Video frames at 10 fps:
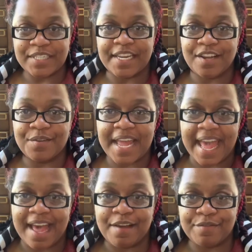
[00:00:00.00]
which I don't
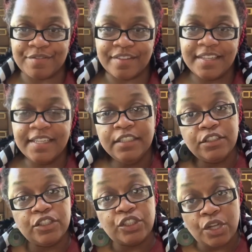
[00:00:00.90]
have
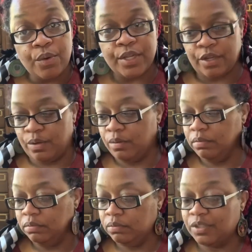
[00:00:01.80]
to show you,
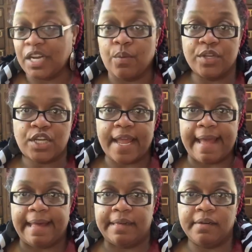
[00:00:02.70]
which I wish I
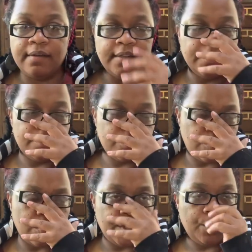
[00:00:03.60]
had to
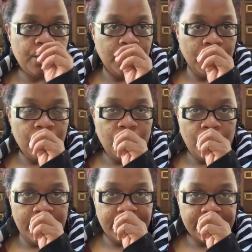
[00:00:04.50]
show you,
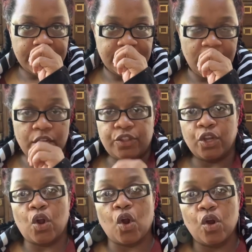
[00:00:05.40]
was
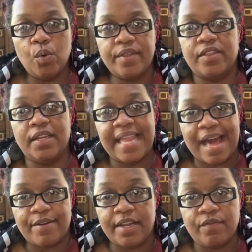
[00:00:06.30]
The Girl with the
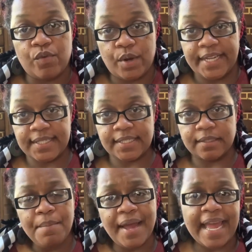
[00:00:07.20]
Louding Voice
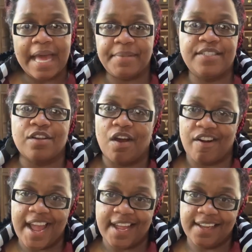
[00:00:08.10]
by Abi
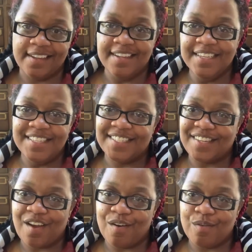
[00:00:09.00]
Dare.
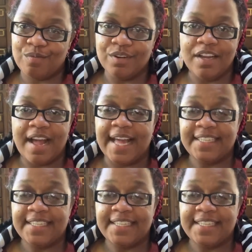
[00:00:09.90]
So I